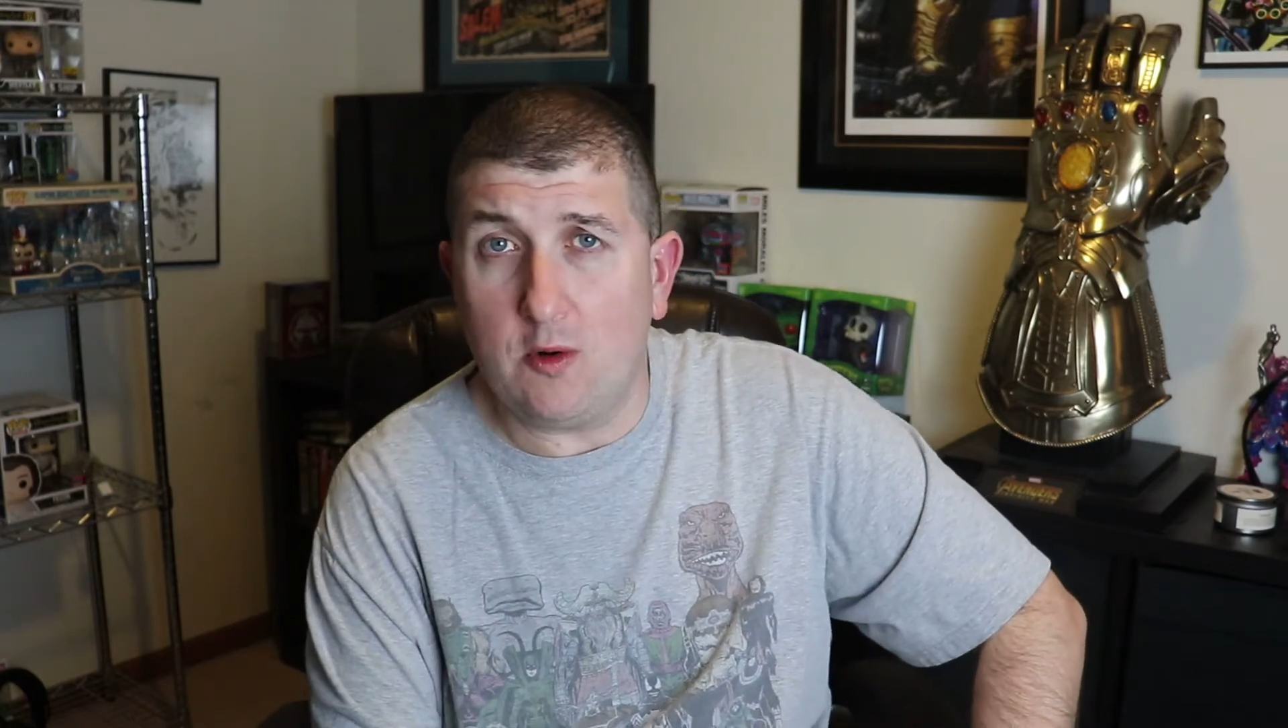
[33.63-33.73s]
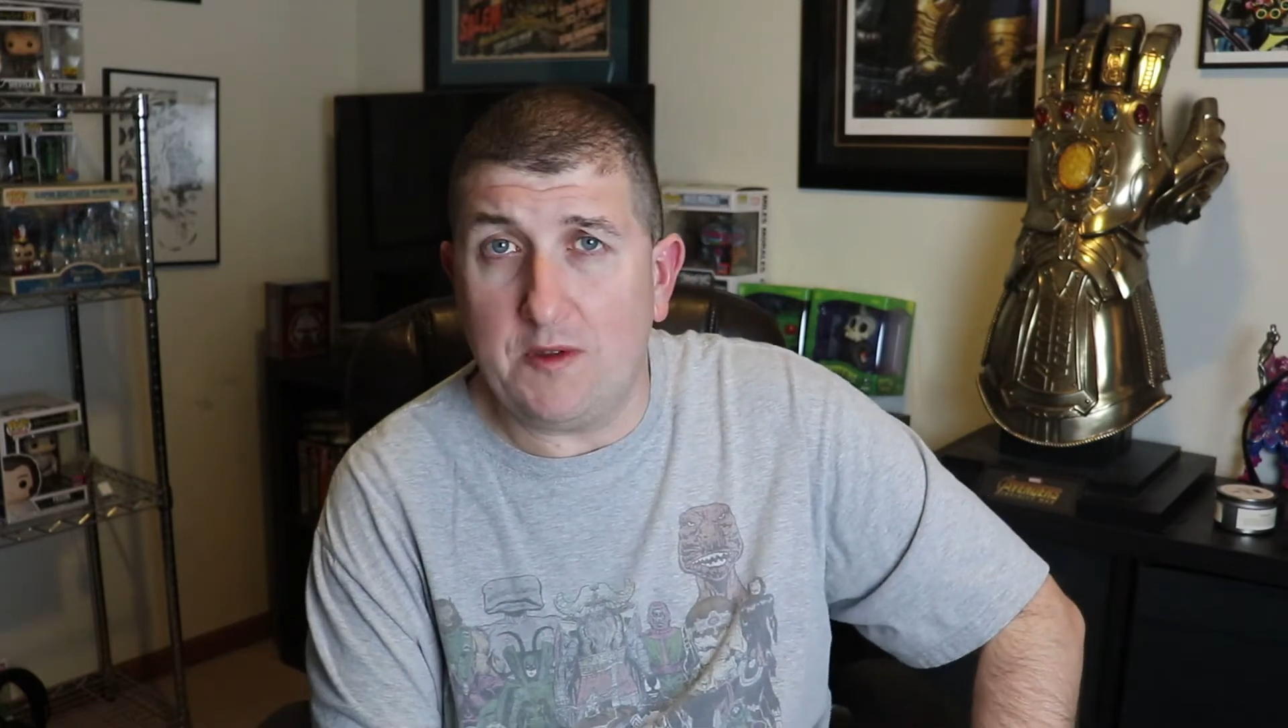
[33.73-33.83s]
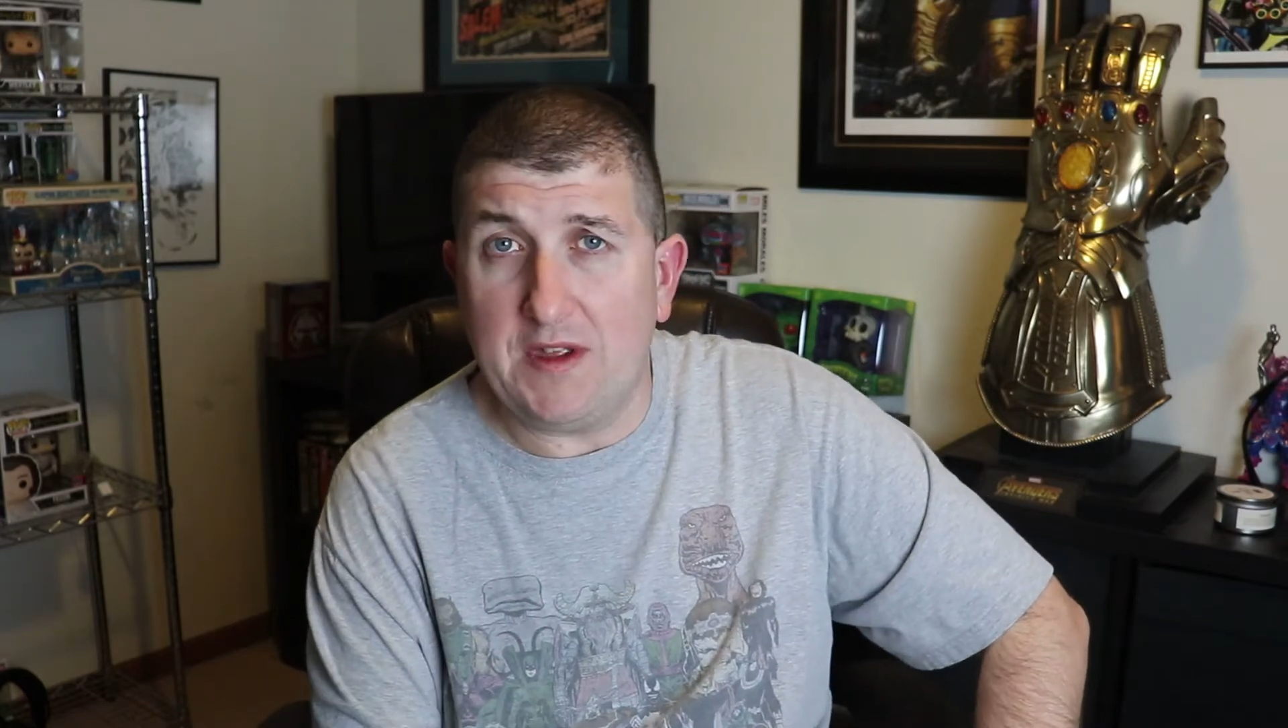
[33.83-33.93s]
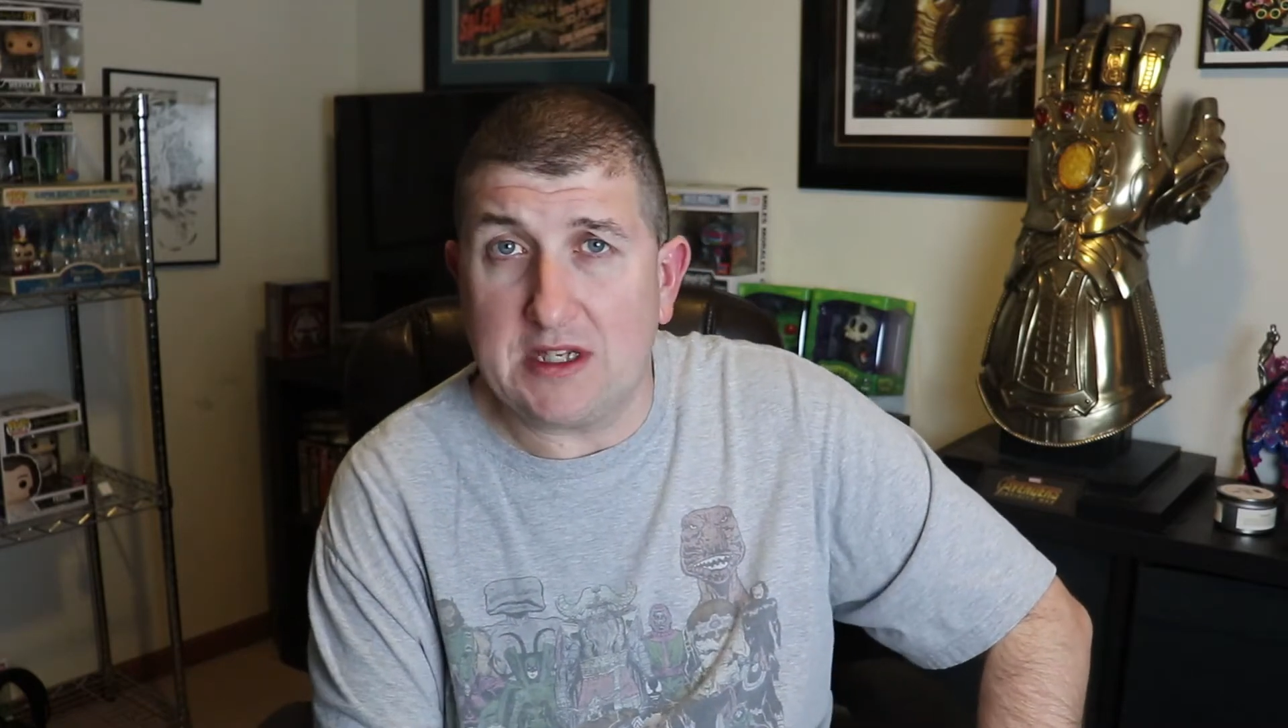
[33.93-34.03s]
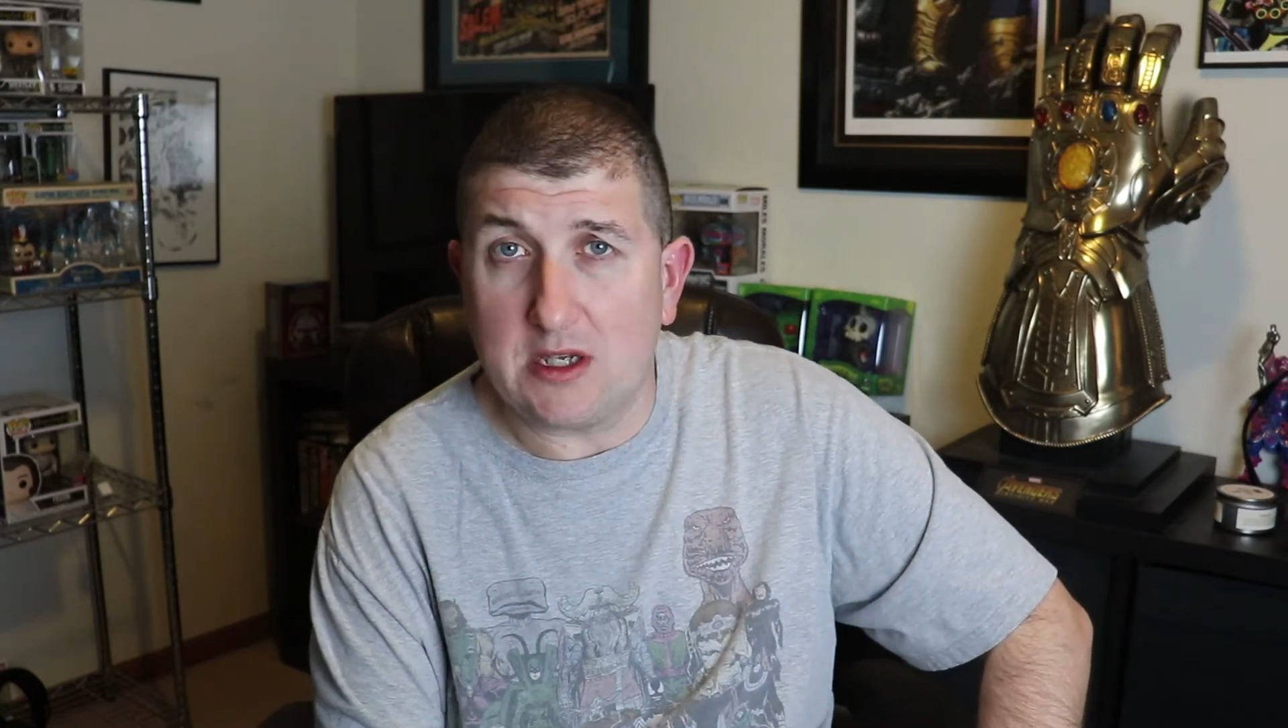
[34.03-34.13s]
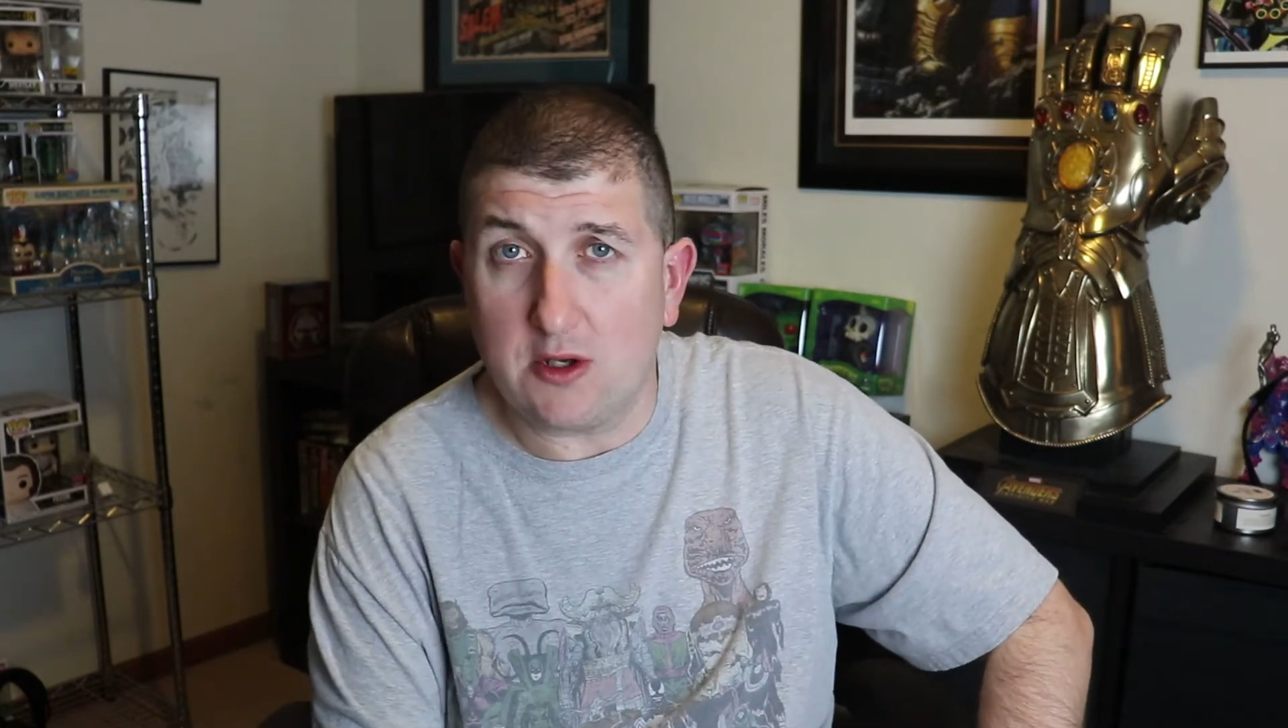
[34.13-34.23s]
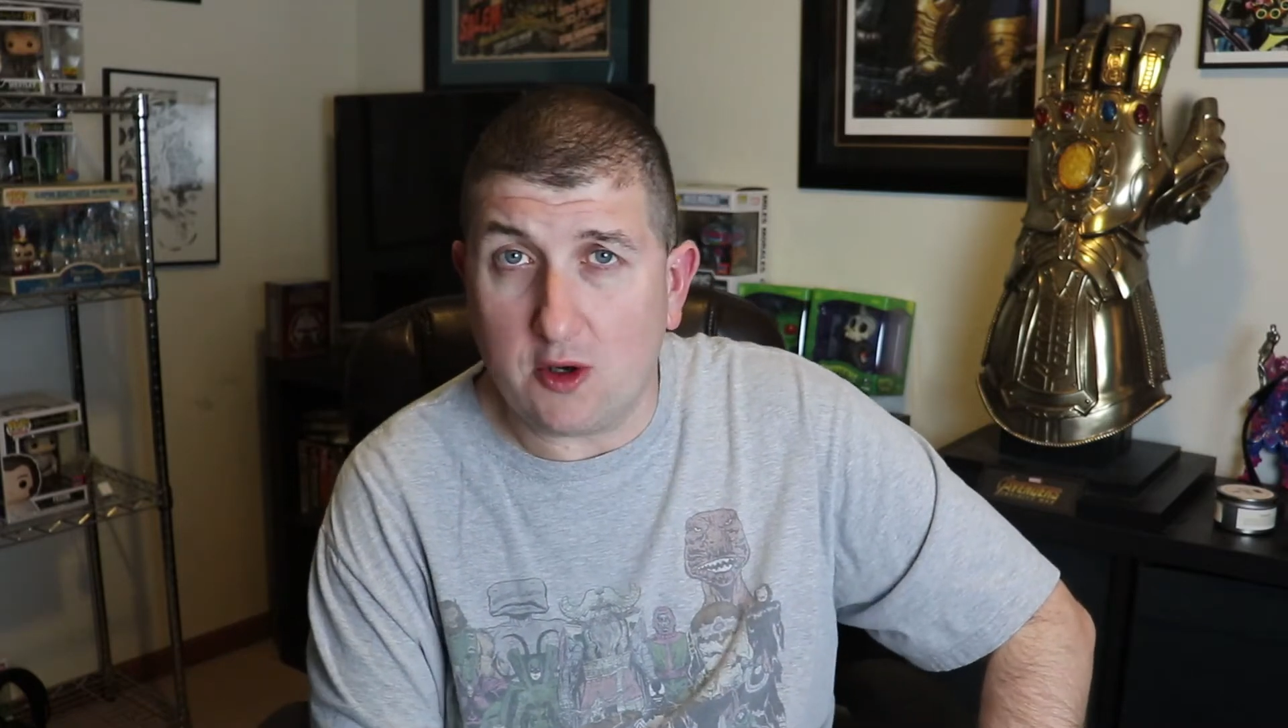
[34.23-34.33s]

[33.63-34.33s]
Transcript: ordered this